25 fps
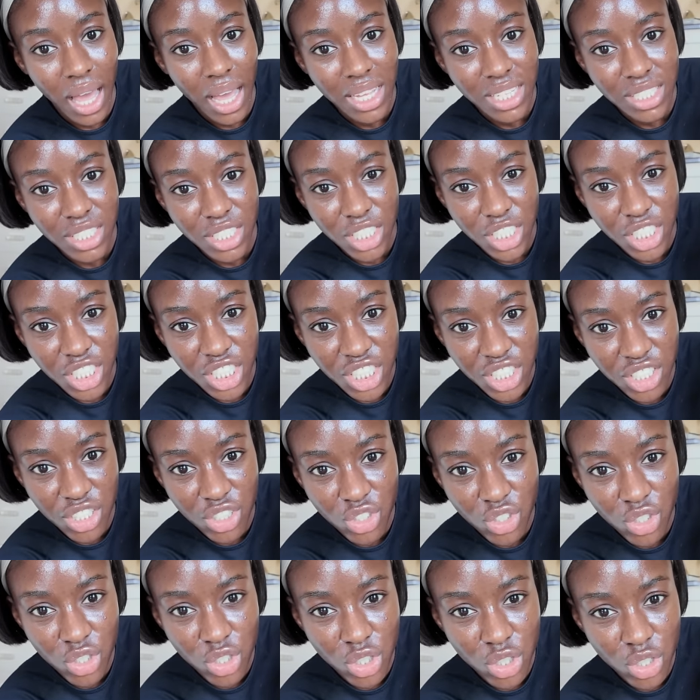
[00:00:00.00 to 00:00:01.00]
and she's
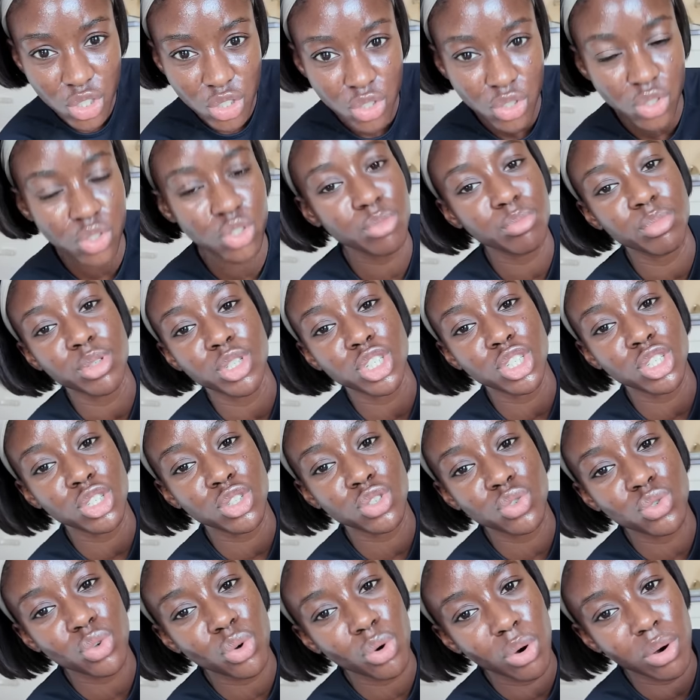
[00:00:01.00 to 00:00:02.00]
as good as new, but
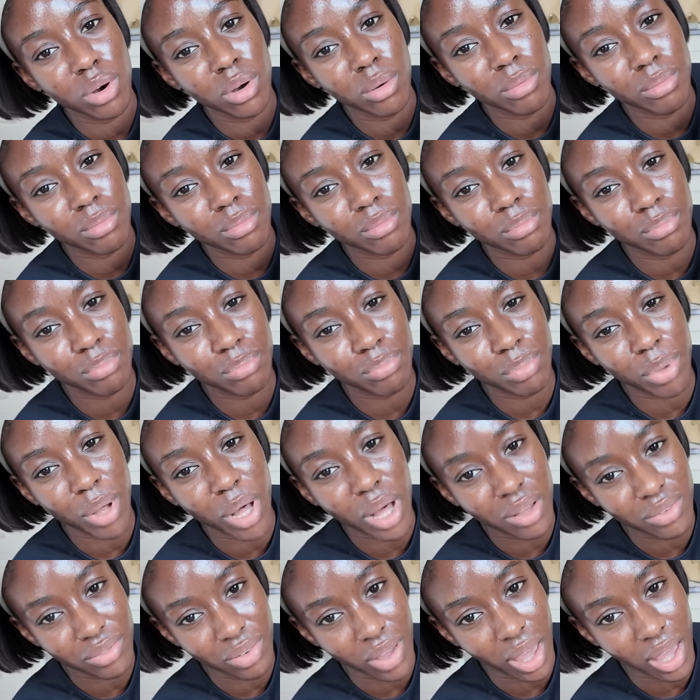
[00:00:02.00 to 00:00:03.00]
she's not
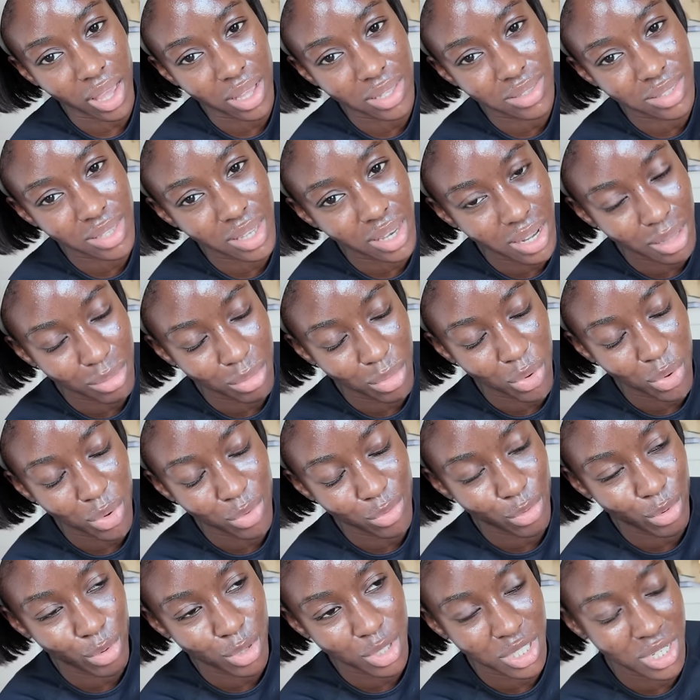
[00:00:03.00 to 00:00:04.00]
perfect anymore,
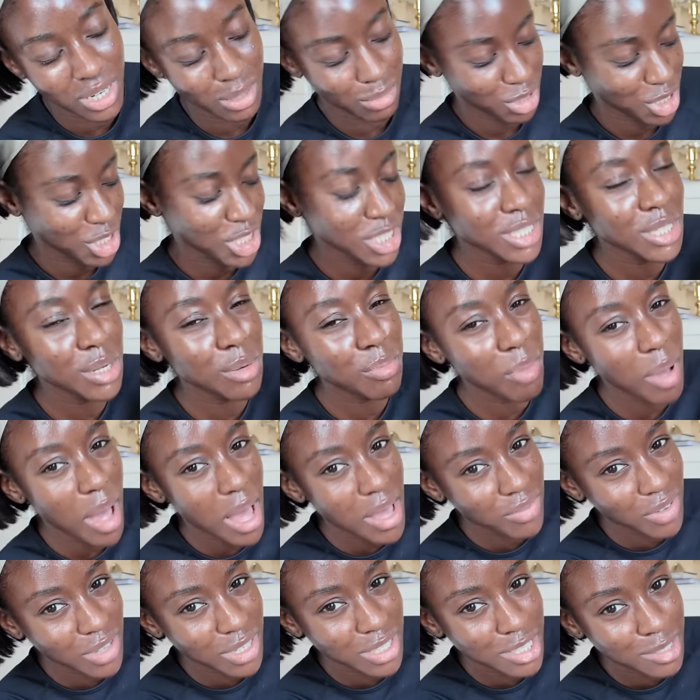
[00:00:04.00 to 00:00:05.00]
unfortunately. But she's still
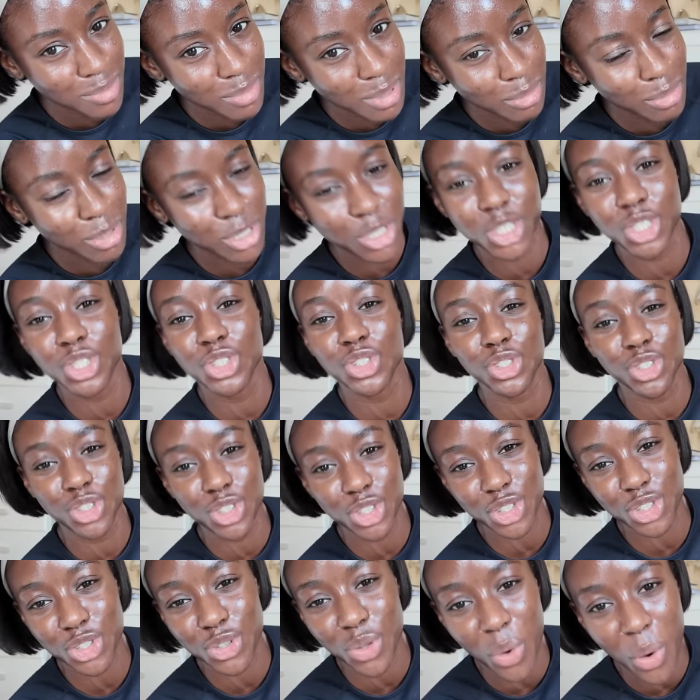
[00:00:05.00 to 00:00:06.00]
perfect to me, but she's
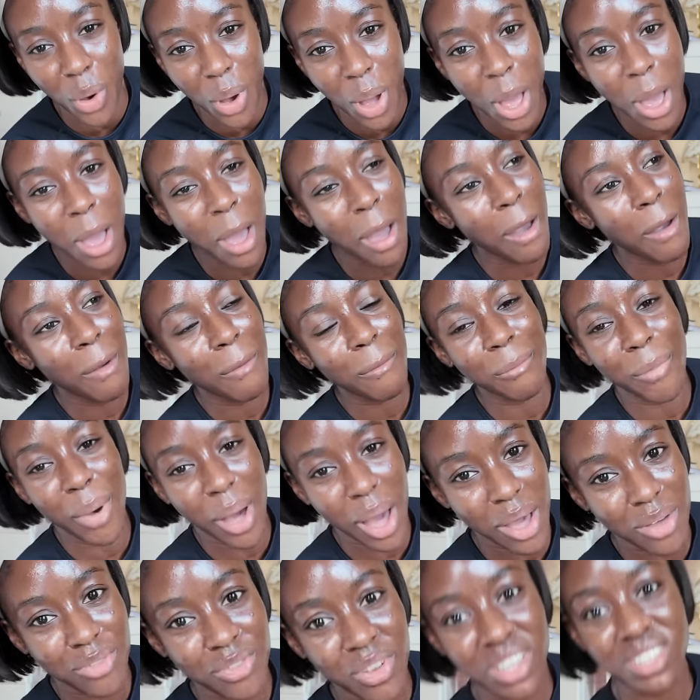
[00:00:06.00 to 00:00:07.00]
just not
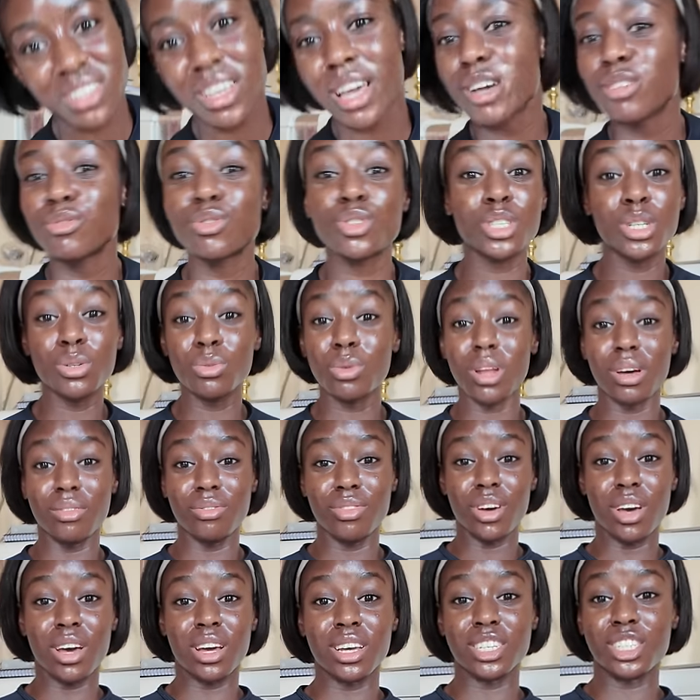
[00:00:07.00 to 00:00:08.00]
perfect. And I still
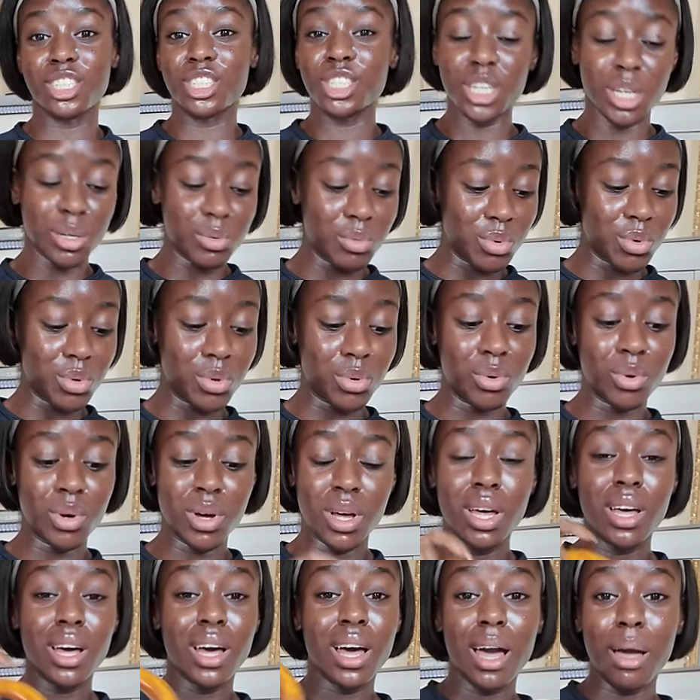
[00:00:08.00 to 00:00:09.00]
love her. She will
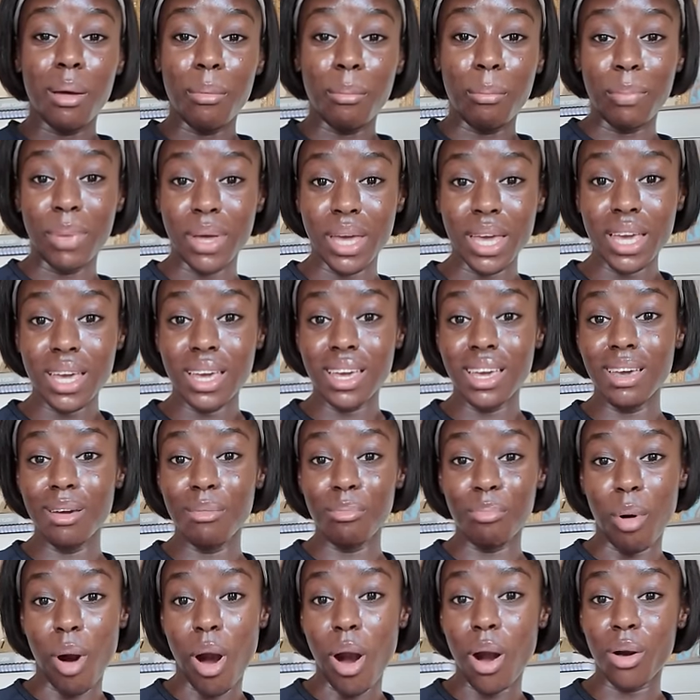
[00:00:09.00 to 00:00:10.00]

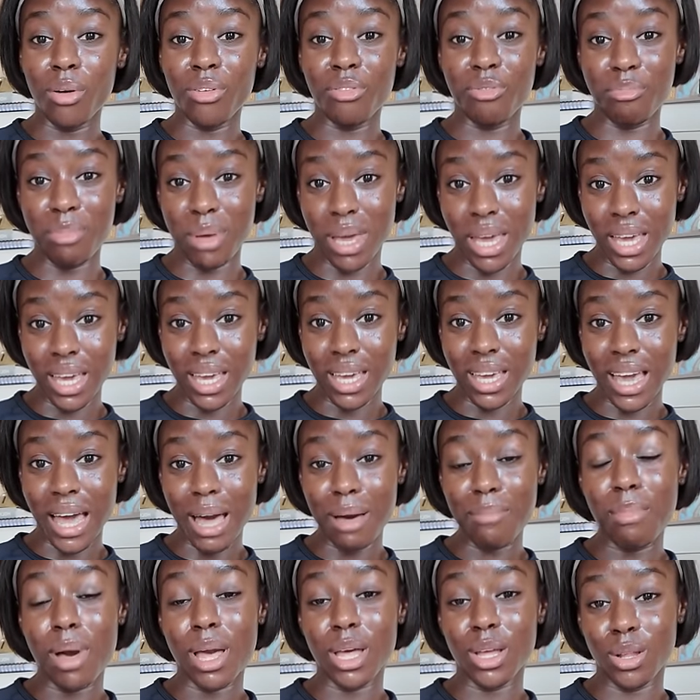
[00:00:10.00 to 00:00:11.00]
be part of me
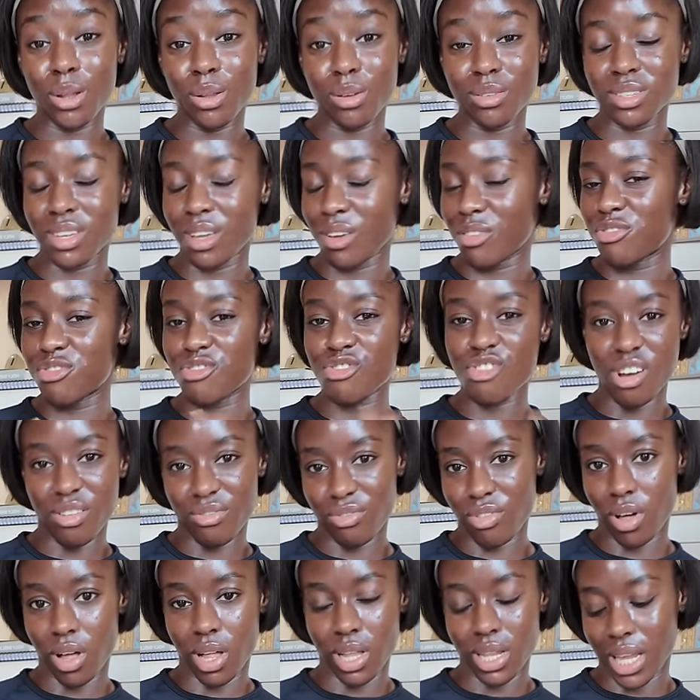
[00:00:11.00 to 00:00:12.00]
and my closet
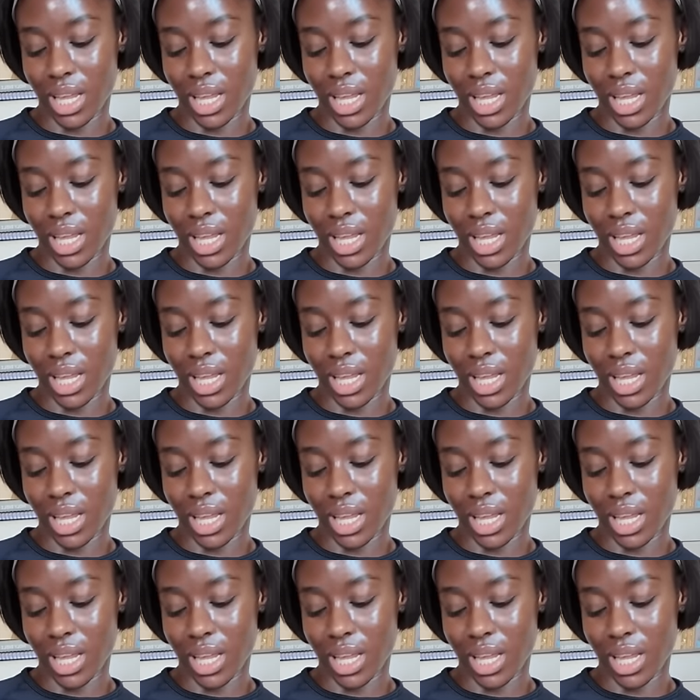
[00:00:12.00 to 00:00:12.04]
forever.